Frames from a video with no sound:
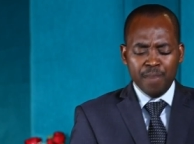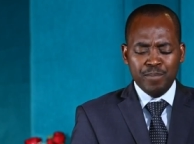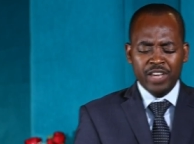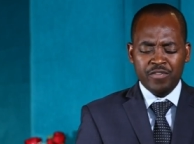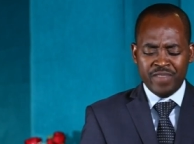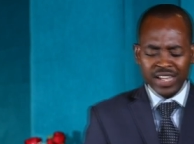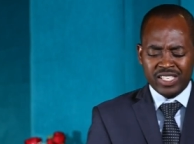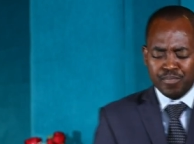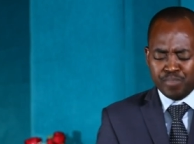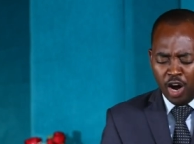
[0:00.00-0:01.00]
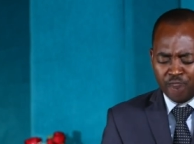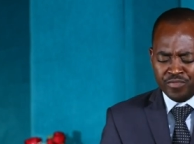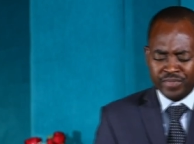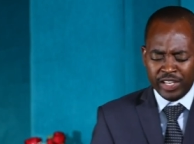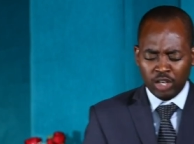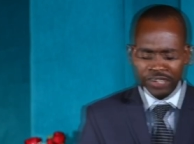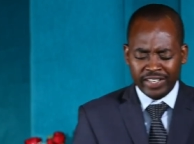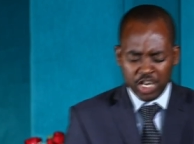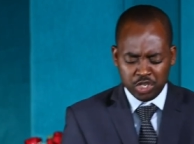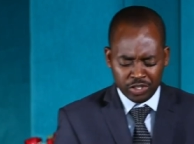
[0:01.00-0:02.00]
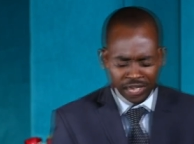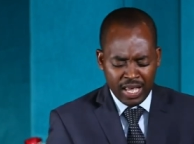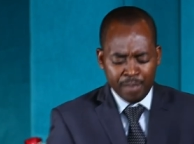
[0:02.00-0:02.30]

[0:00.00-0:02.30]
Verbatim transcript: may rest upon the convocation,